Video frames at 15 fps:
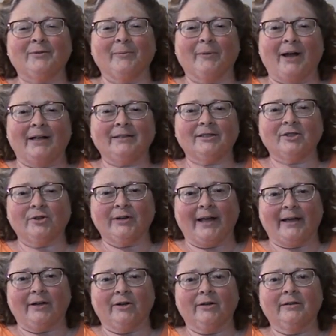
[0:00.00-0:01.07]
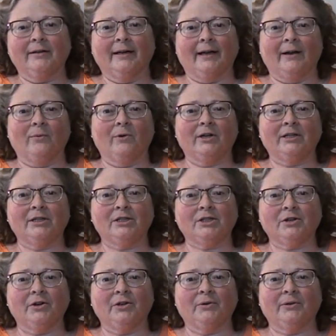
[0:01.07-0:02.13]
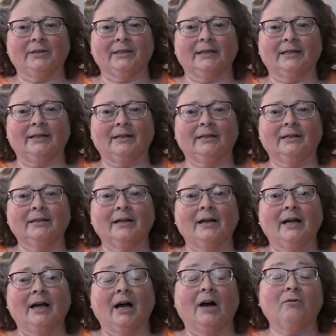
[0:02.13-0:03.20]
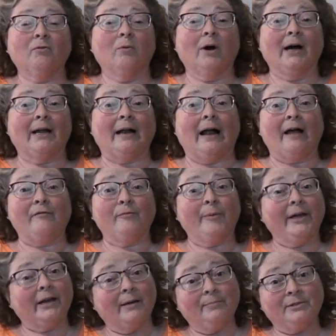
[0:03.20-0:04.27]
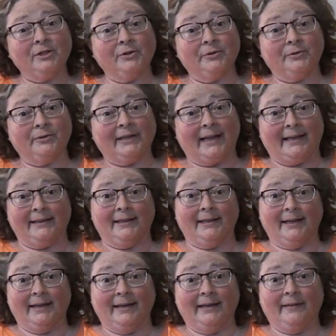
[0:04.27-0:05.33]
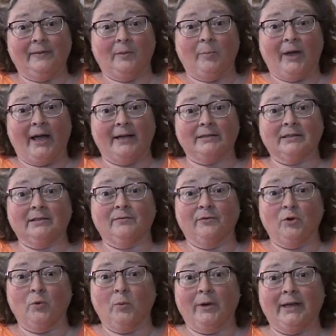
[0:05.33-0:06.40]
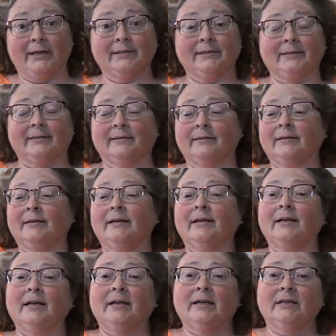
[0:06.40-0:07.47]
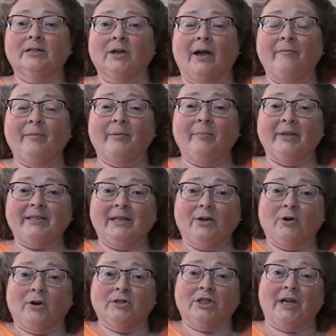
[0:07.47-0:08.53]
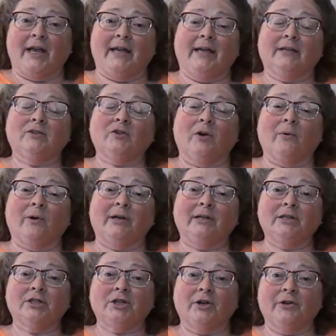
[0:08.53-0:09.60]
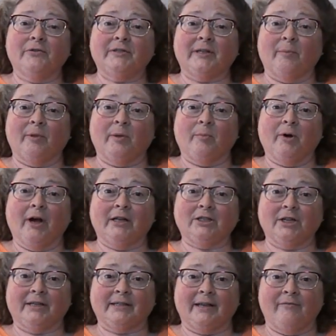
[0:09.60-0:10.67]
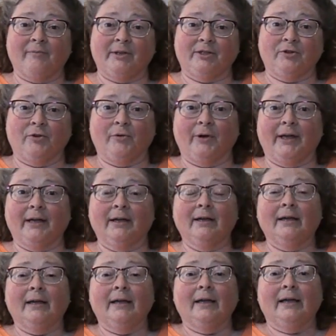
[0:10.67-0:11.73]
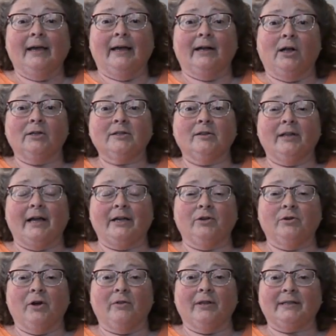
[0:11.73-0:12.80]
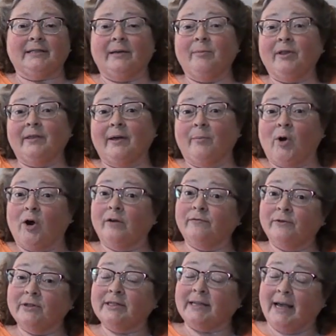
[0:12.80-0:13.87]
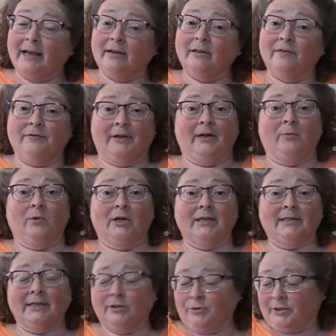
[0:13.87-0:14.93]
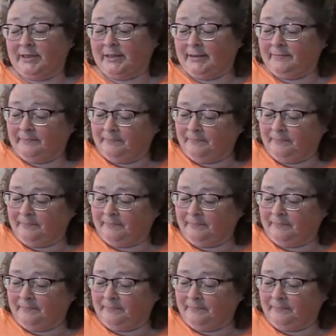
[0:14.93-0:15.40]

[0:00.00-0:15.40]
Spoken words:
from God's Third Acre, and I wanted to show you a little of what I've been up to lately in the past few weeks. So I've been busy crocheting, so I wanted to show you some of the projects I've been doing and also let you know that some of them are for sale if anyone is interested.